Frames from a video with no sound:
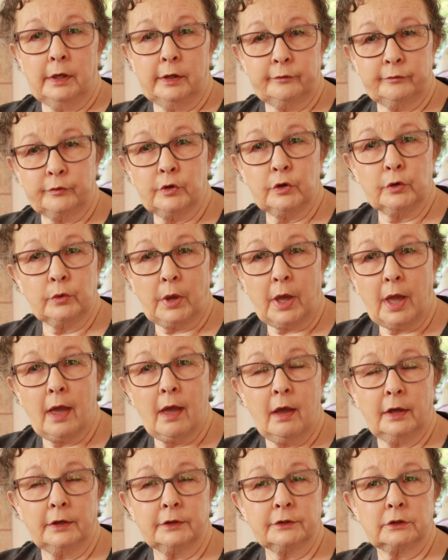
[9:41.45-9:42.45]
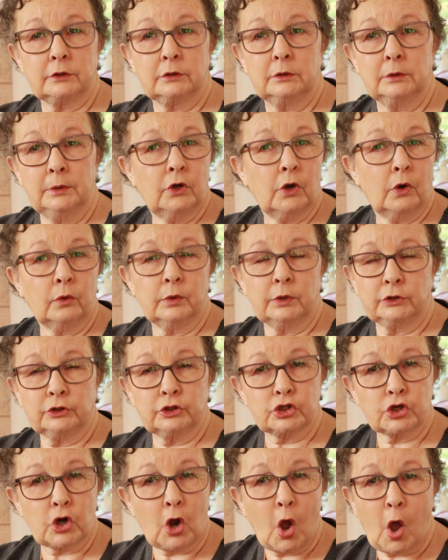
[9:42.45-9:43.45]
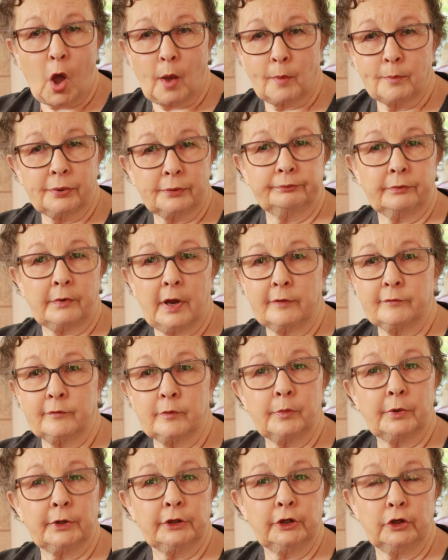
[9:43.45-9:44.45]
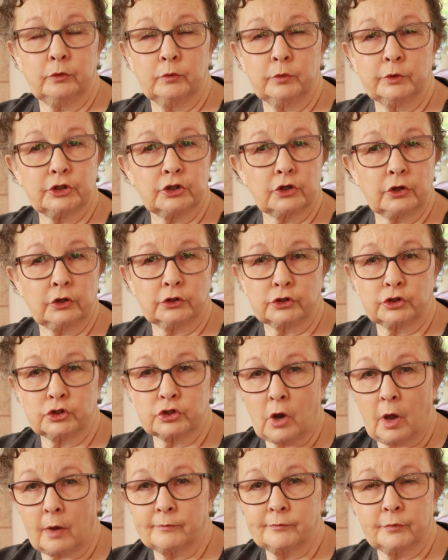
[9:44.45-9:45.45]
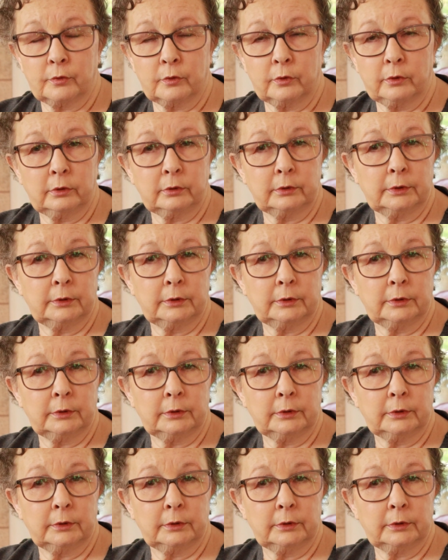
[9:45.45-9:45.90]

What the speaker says: If you can't go and shop for everybody you wish you could shop for,